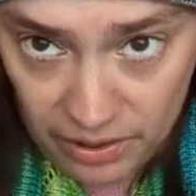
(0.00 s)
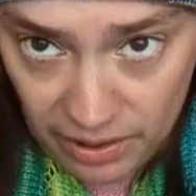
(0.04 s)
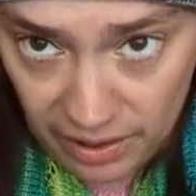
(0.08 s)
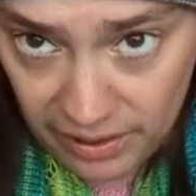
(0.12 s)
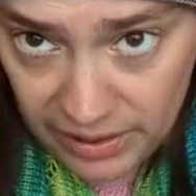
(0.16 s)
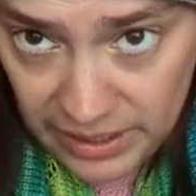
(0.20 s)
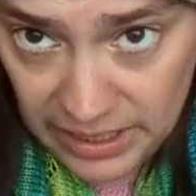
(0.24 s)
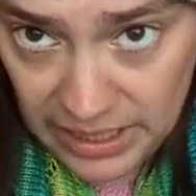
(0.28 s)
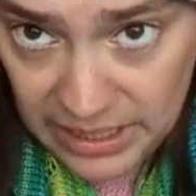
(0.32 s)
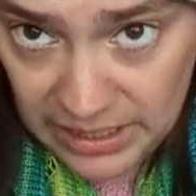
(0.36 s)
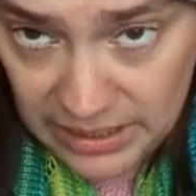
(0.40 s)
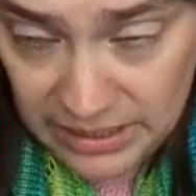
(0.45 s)

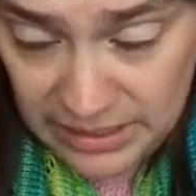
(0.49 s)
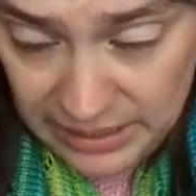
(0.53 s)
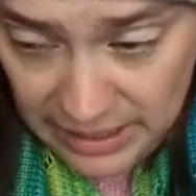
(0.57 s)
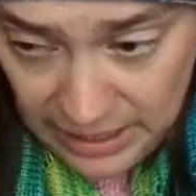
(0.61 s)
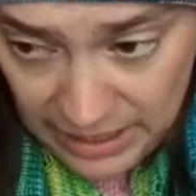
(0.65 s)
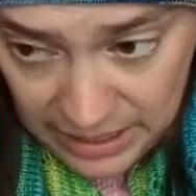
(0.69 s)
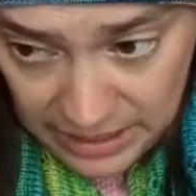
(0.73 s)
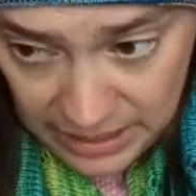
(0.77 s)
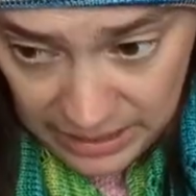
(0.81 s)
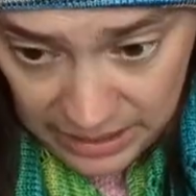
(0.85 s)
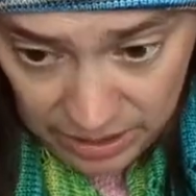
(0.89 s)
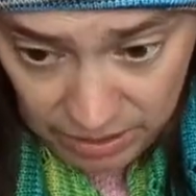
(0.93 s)
on the
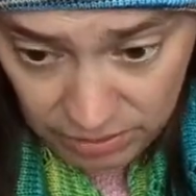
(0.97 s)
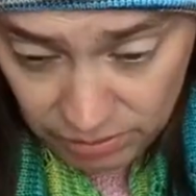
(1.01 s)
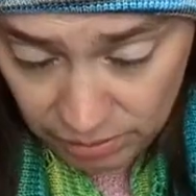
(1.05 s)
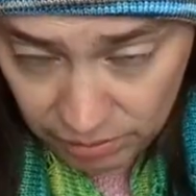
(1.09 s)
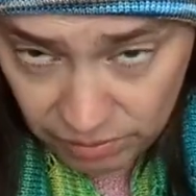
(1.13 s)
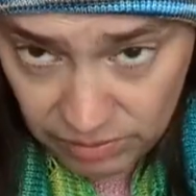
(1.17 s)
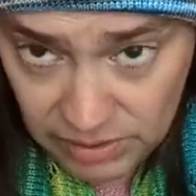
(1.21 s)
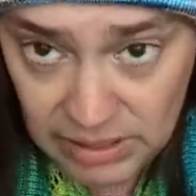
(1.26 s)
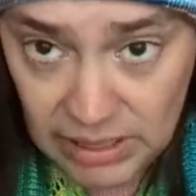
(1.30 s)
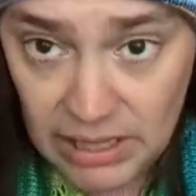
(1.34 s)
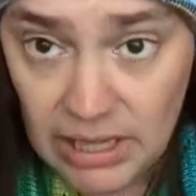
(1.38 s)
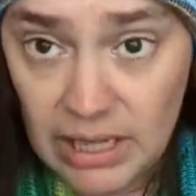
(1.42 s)
inside and you
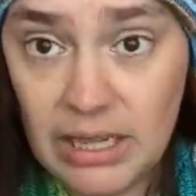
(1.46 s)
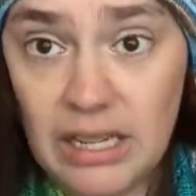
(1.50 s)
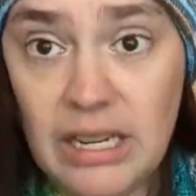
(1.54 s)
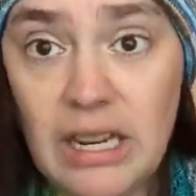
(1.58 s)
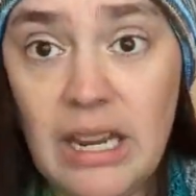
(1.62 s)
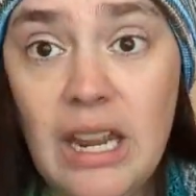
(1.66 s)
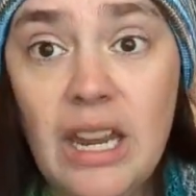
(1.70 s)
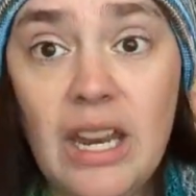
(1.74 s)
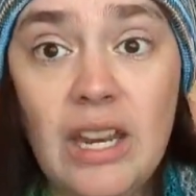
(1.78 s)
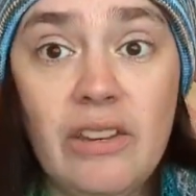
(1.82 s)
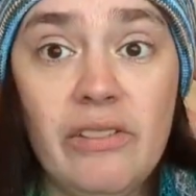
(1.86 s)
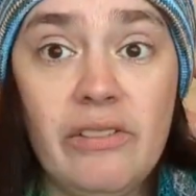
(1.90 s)
don't see it.
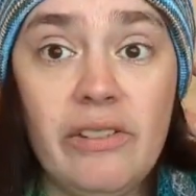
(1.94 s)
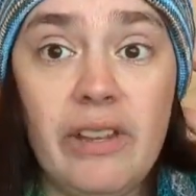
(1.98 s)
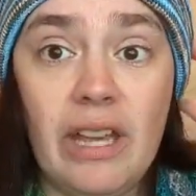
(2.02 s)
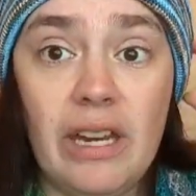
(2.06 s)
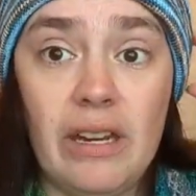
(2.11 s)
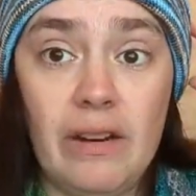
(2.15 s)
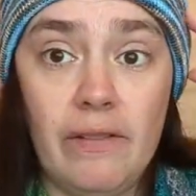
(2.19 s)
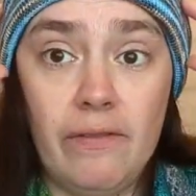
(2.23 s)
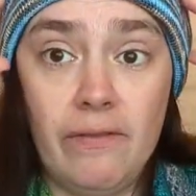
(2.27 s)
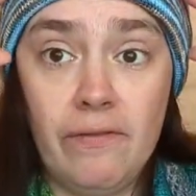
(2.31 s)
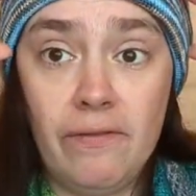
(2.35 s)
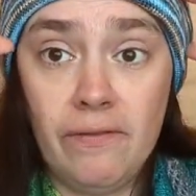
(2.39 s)
You
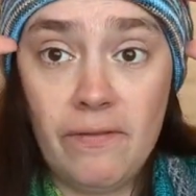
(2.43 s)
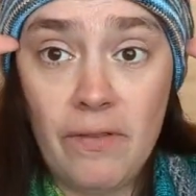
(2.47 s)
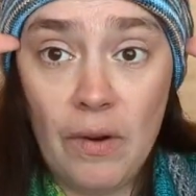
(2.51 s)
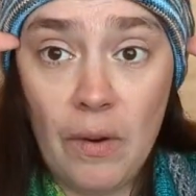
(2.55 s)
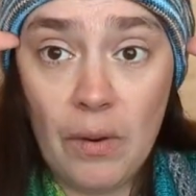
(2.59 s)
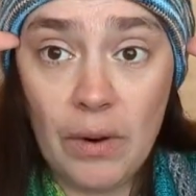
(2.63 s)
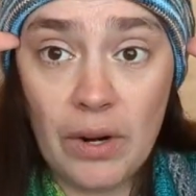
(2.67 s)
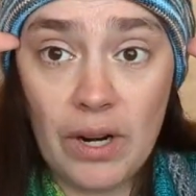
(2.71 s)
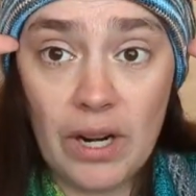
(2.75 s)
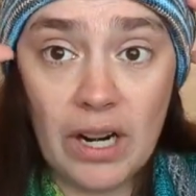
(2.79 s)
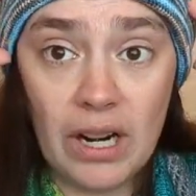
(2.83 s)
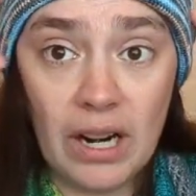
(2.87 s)
get
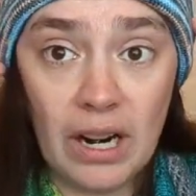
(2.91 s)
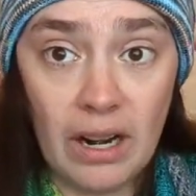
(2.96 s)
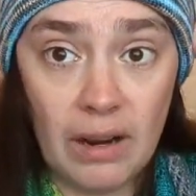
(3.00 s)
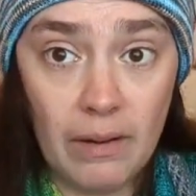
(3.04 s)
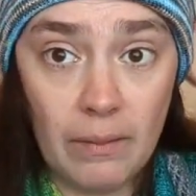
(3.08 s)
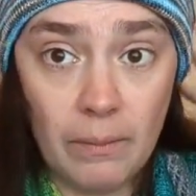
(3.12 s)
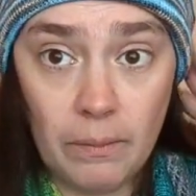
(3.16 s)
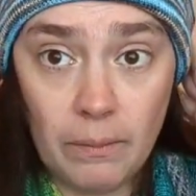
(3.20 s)
4